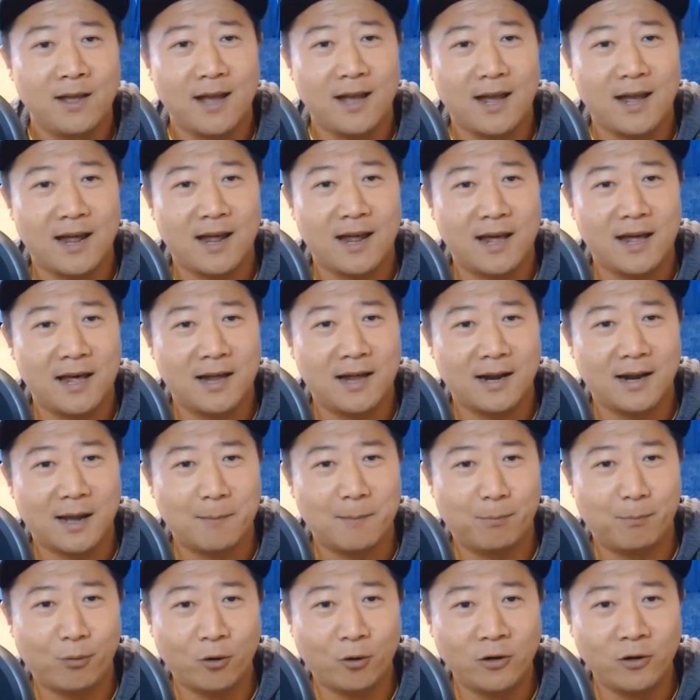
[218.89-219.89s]
And I'm
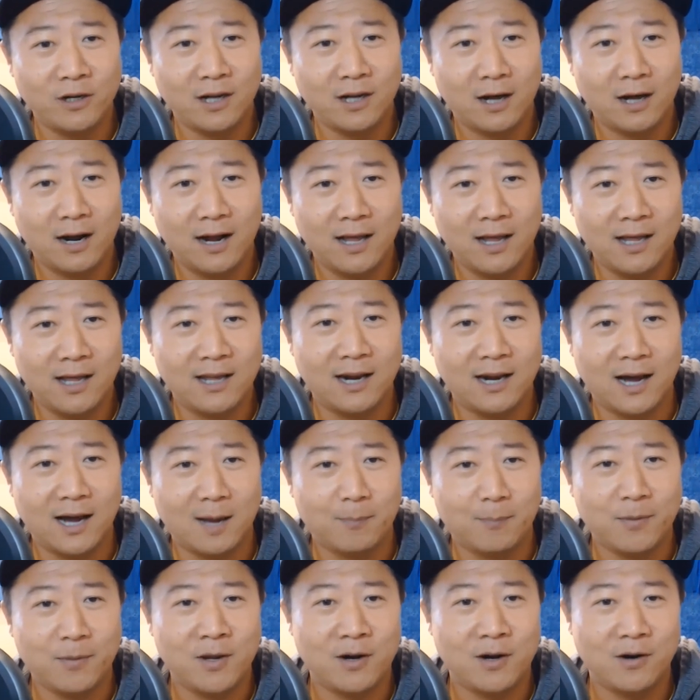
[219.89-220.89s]
putting it
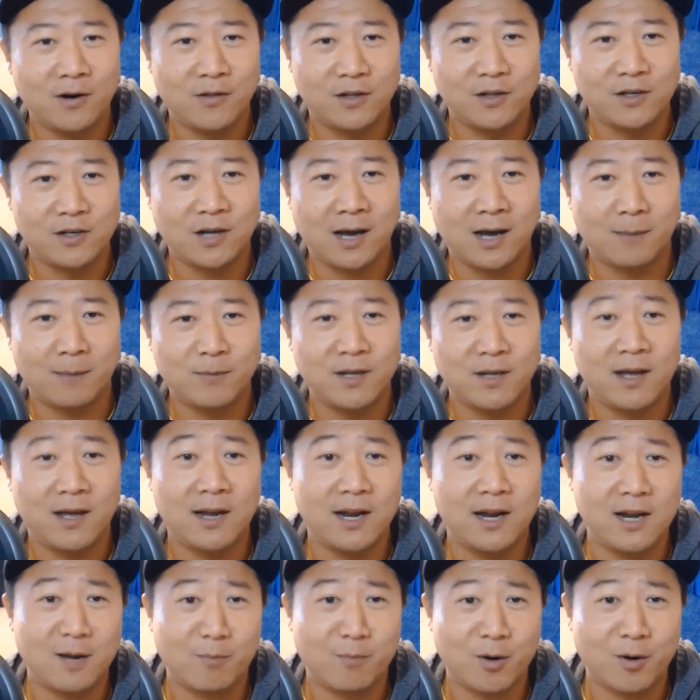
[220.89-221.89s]
up here in the top
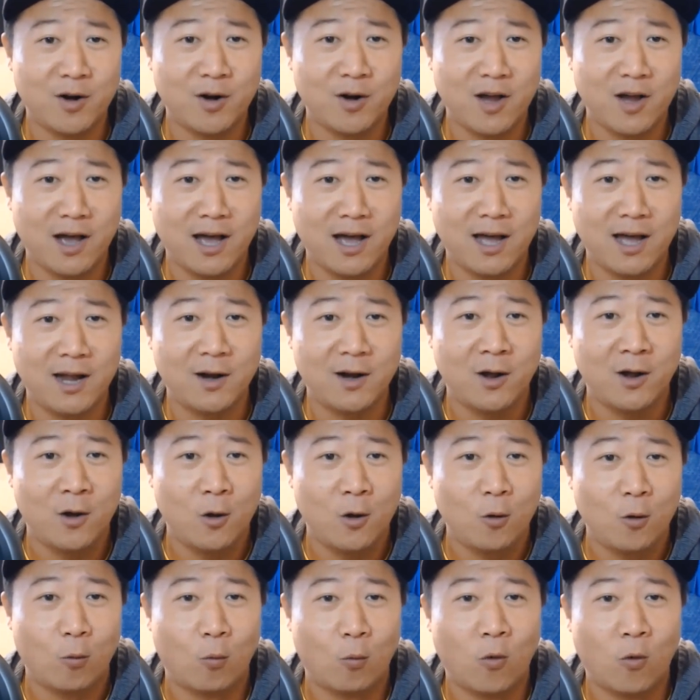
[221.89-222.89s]
10 at number 9.
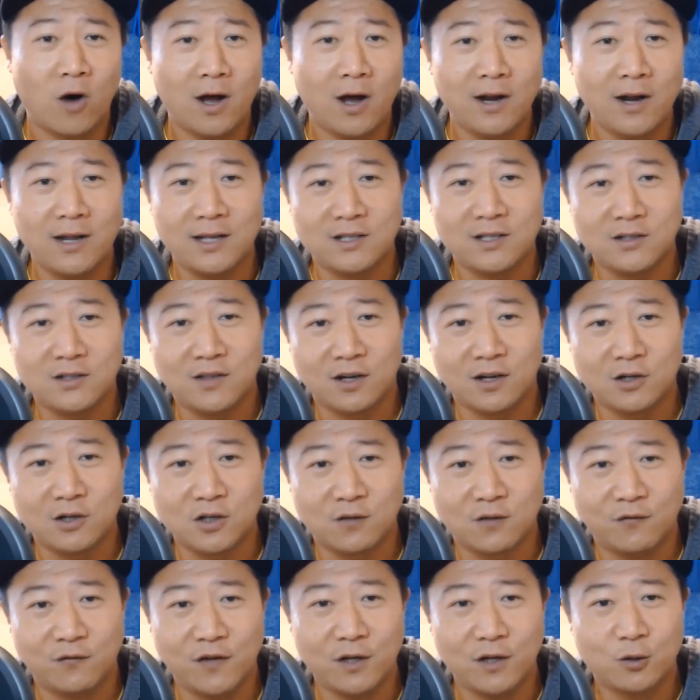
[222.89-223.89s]
One, they're
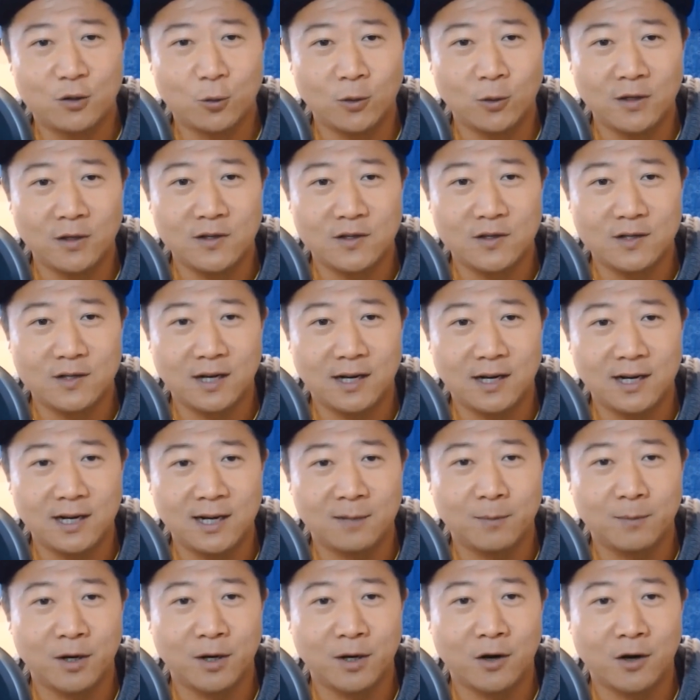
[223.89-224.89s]
just visually
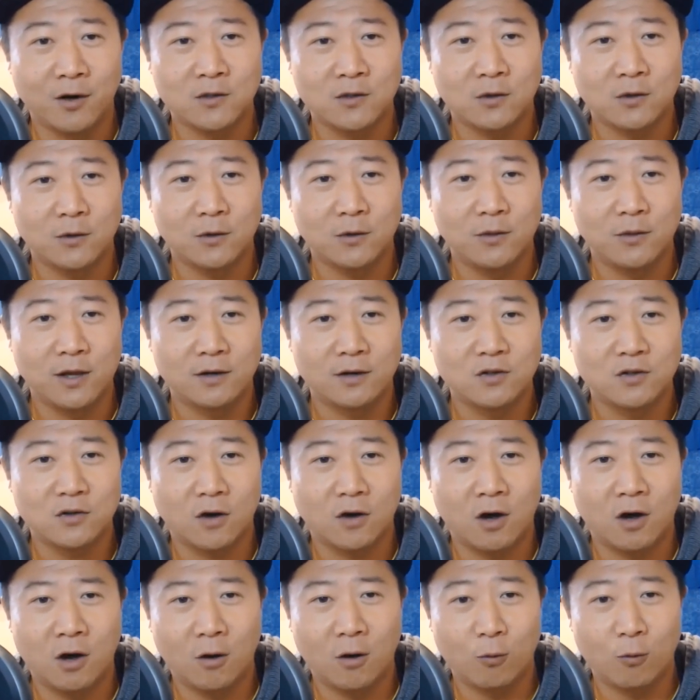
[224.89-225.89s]
stunning, but also there's
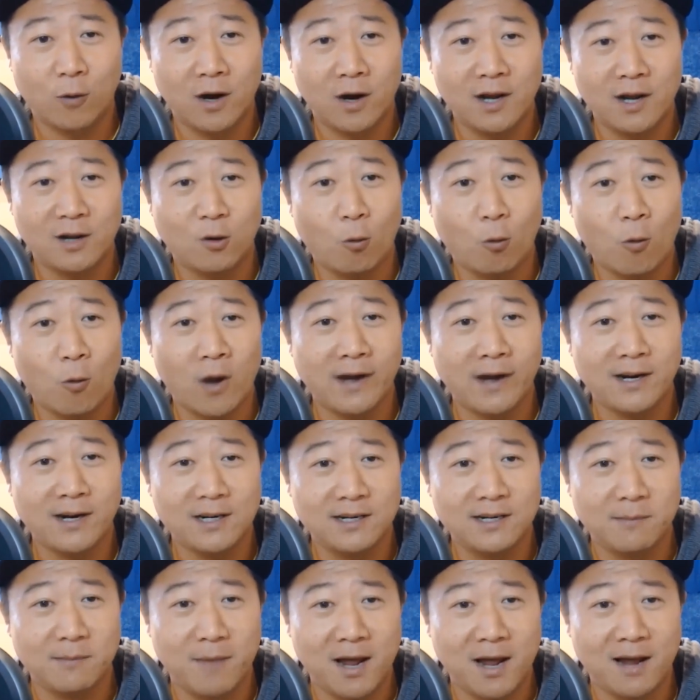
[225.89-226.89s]
already quite a
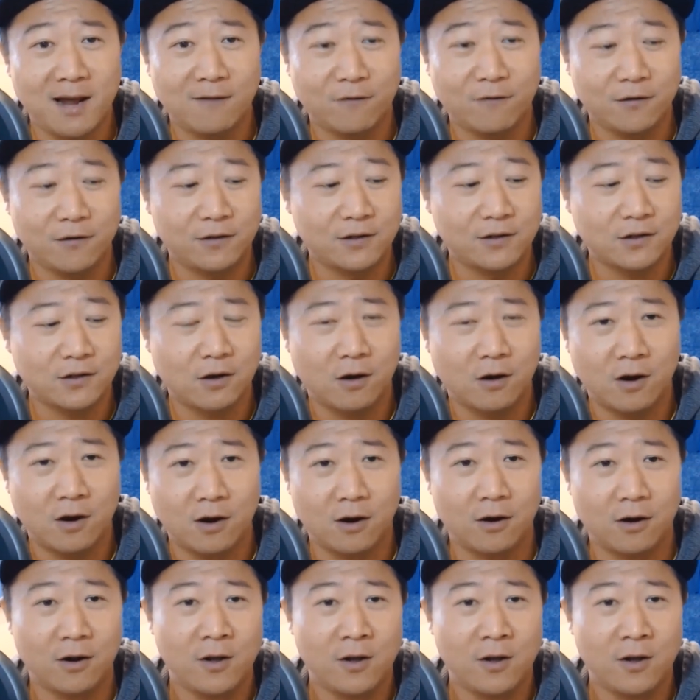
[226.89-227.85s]
demand for this card.